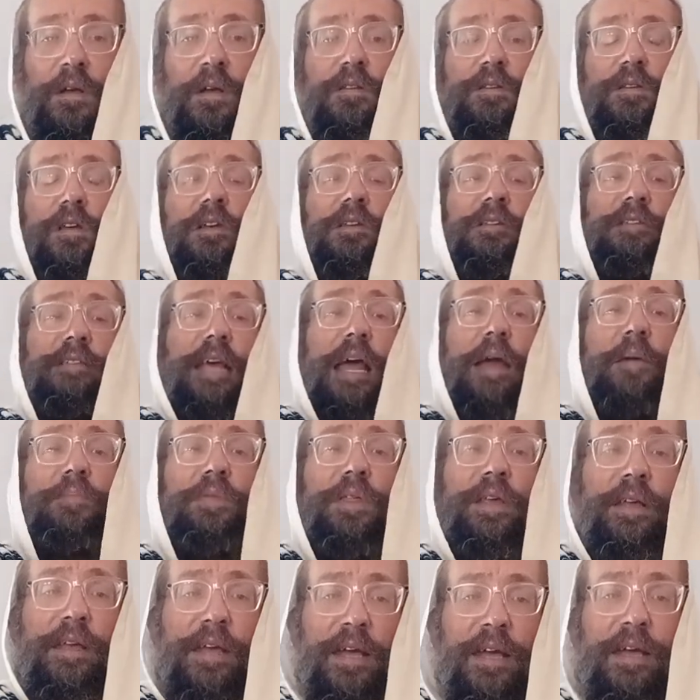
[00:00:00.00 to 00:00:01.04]
So the same
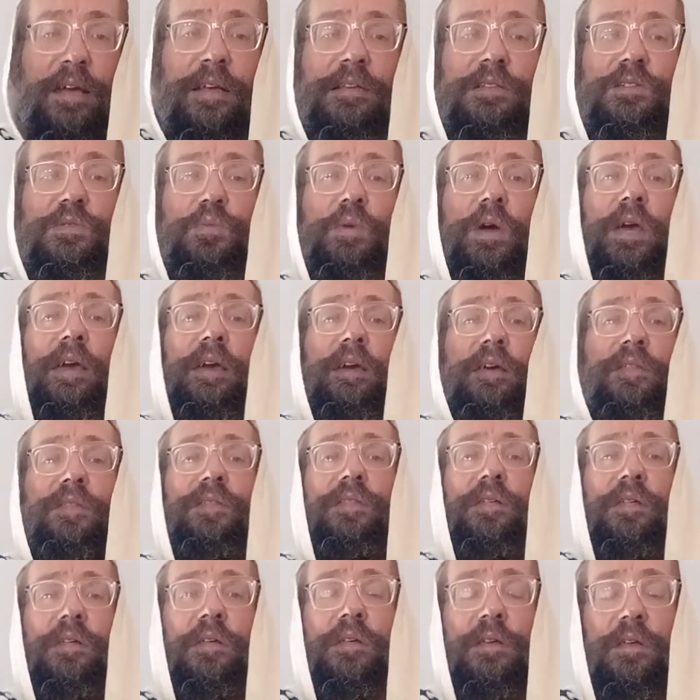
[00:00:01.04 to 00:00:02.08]
thing is
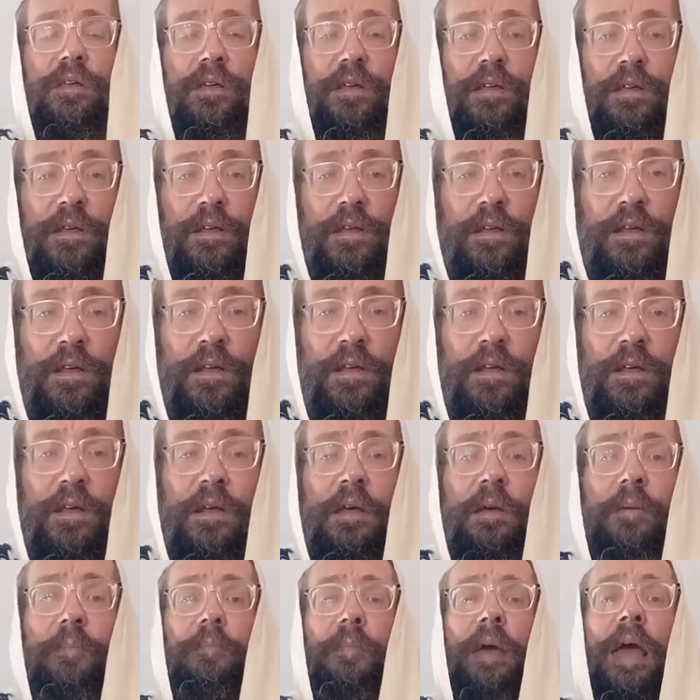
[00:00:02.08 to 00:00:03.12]
with
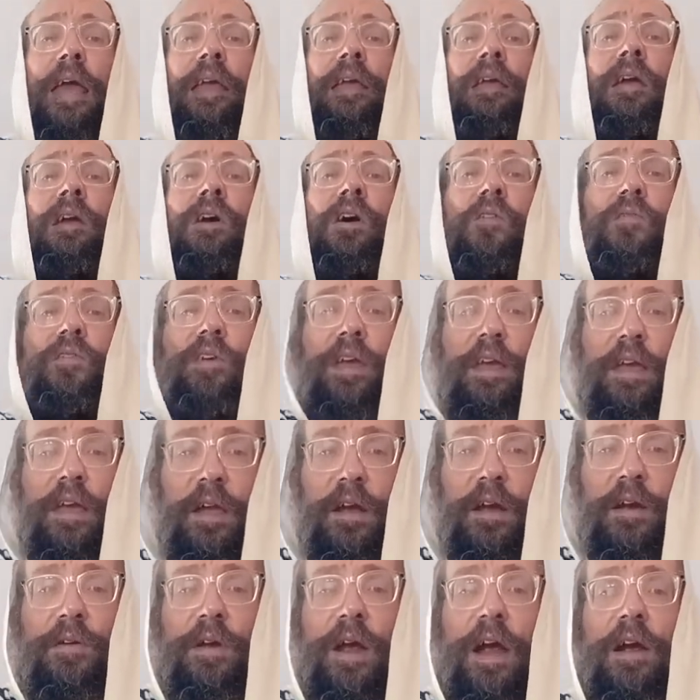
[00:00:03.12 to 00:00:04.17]
making over
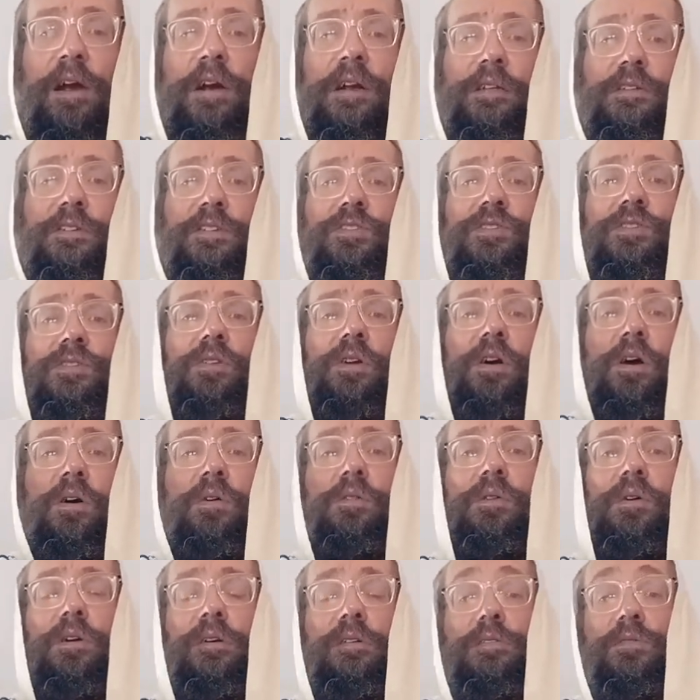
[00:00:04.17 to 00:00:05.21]
here Eretz
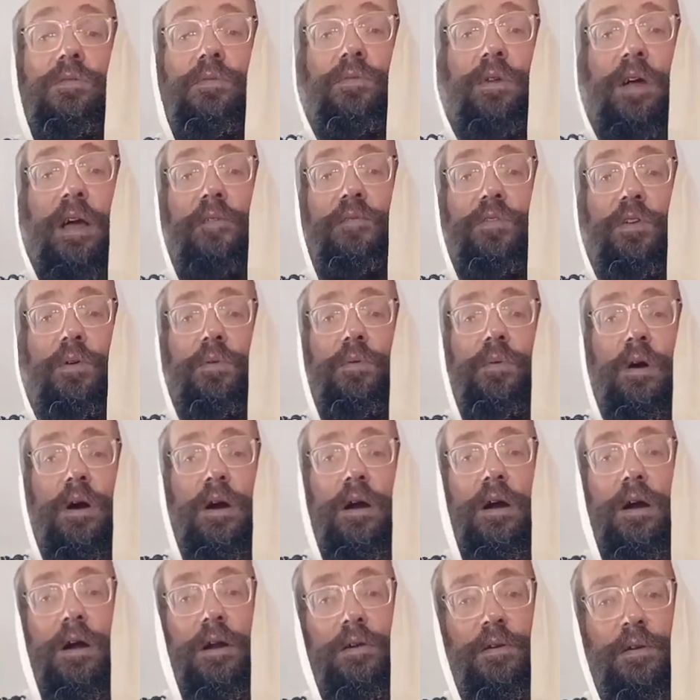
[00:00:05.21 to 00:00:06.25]
Yisrael also wherever you
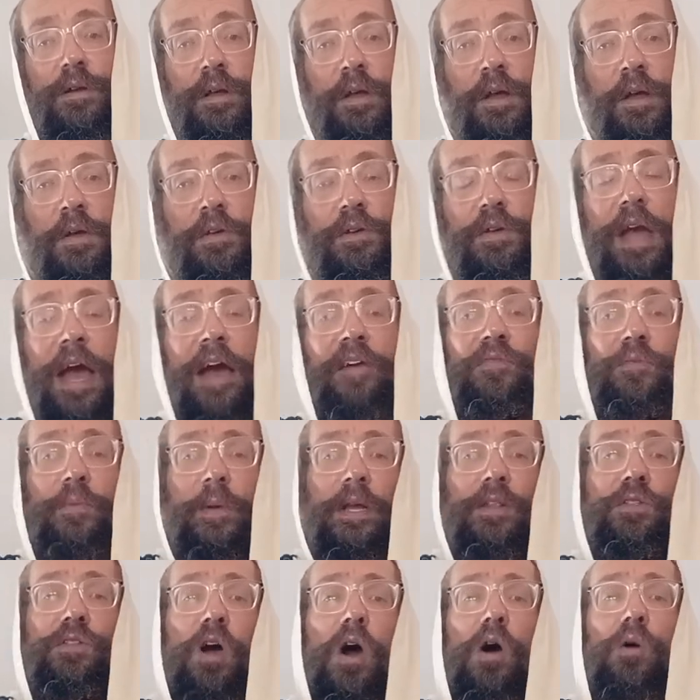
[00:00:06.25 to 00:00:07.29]
are. You have to
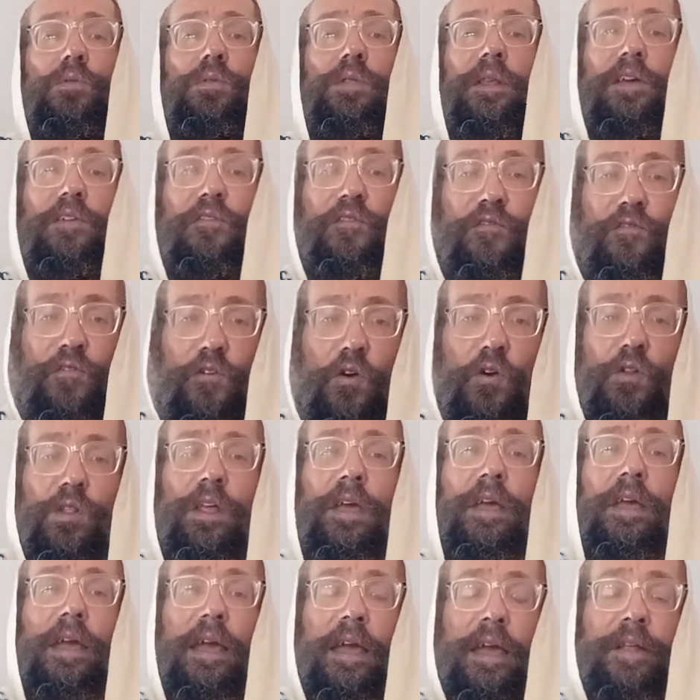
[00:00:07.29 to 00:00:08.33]
be totally,
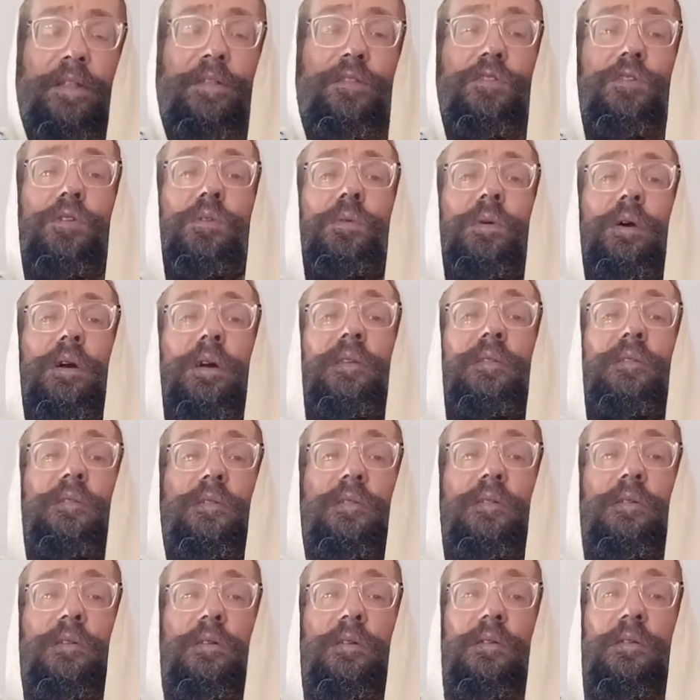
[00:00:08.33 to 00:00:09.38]
fully into it.